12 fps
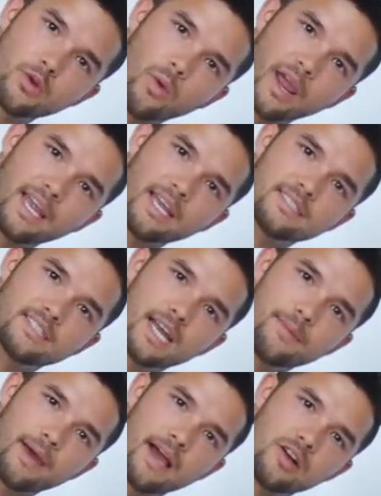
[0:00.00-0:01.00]
in the weight,
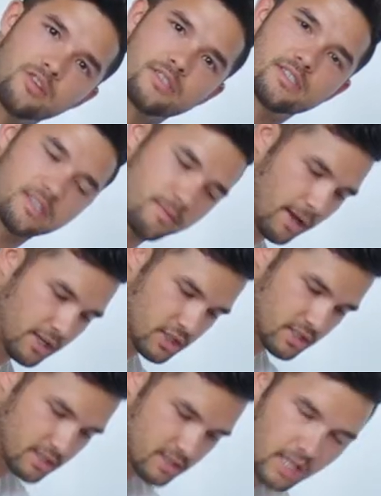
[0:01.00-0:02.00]
10 pounds,
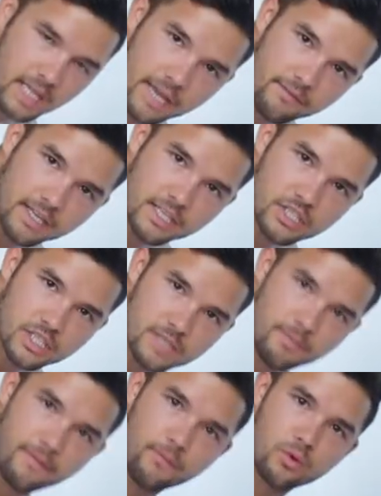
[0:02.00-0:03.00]
dimensions 11
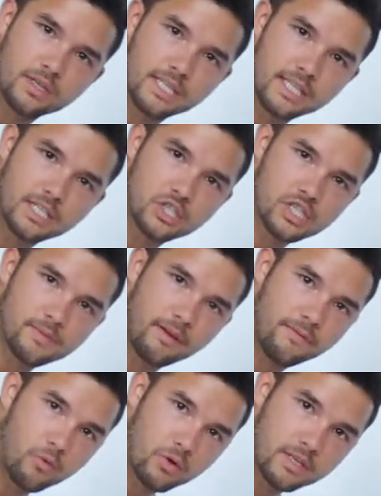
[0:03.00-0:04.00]
inches by 14 inches
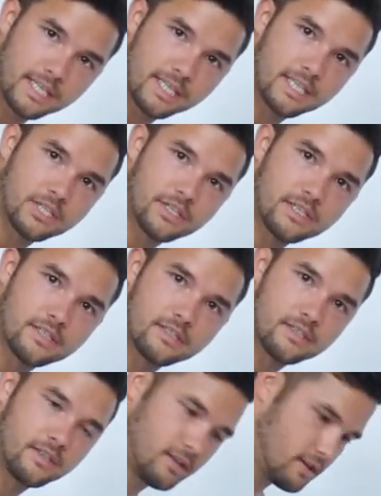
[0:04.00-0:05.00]
by 14
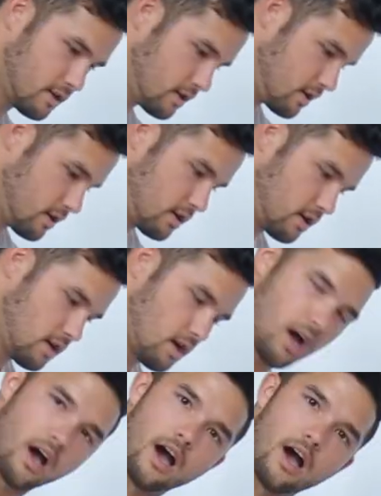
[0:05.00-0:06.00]
inches.
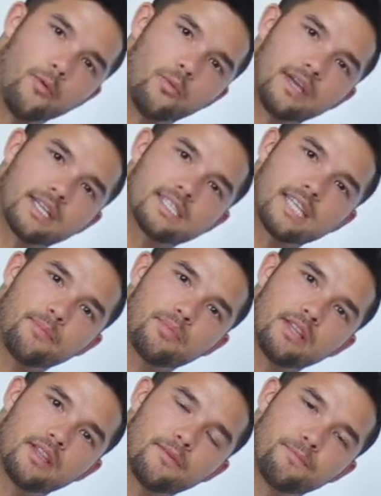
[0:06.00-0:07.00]
We
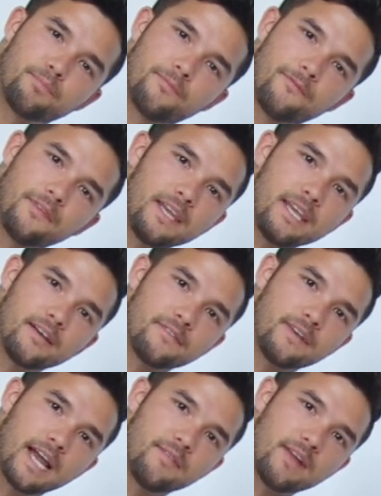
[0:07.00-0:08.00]
accepted the fee
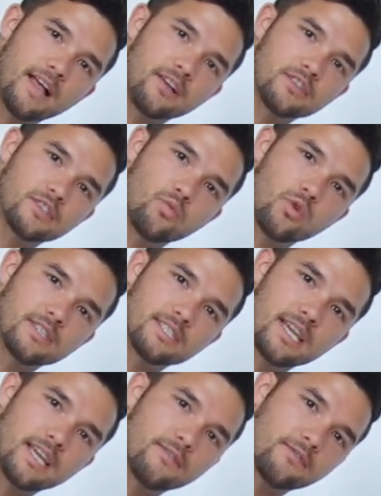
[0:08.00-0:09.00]
of
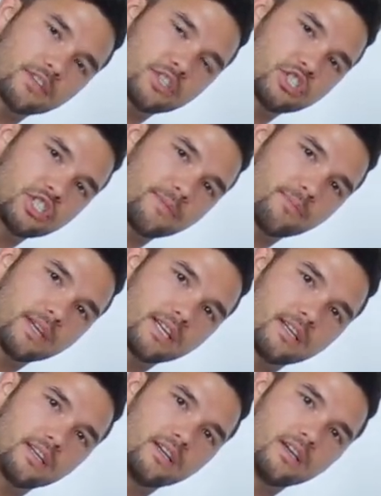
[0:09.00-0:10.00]
$5.01 for the shipping